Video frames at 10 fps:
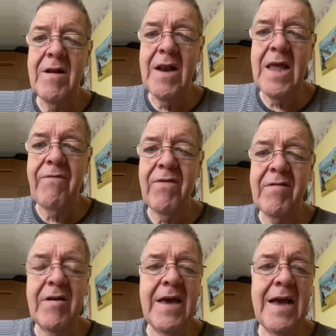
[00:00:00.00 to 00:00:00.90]
leaflet
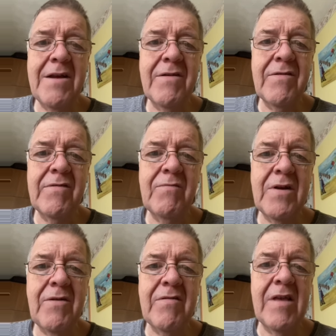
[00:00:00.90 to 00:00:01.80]
I had as when
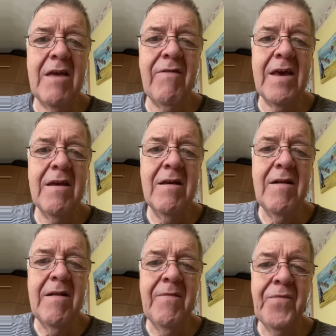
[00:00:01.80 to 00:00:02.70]
I was leaving
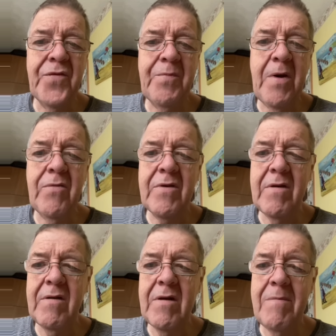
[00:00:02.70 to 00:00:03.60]
spoke
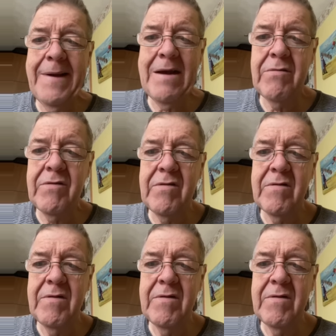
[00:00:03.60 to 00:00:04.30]
about